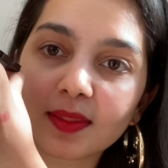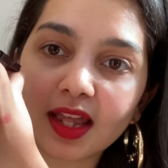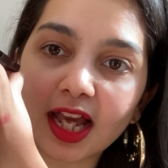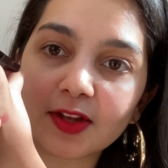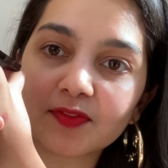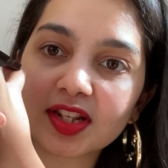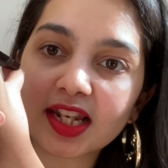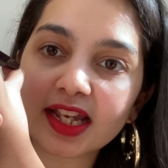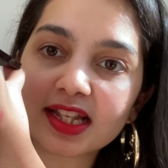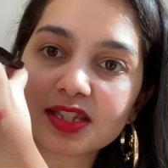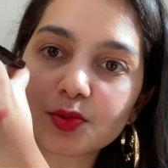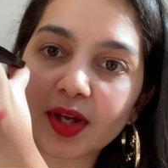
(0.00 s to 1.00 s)
I feel like
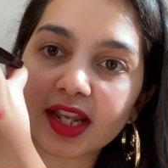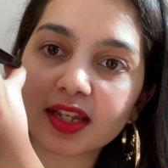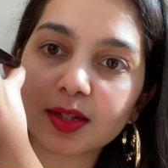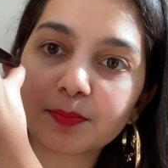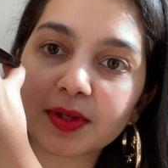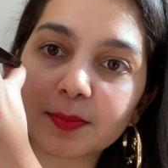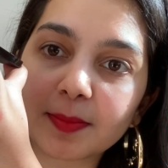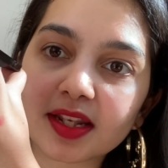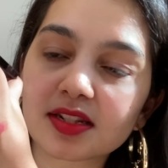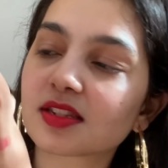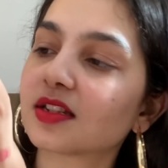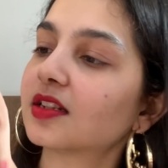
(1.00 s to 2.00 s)
it's very
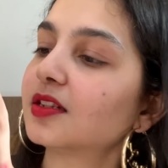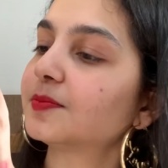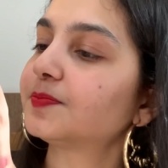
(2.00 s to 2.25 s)
pigmented.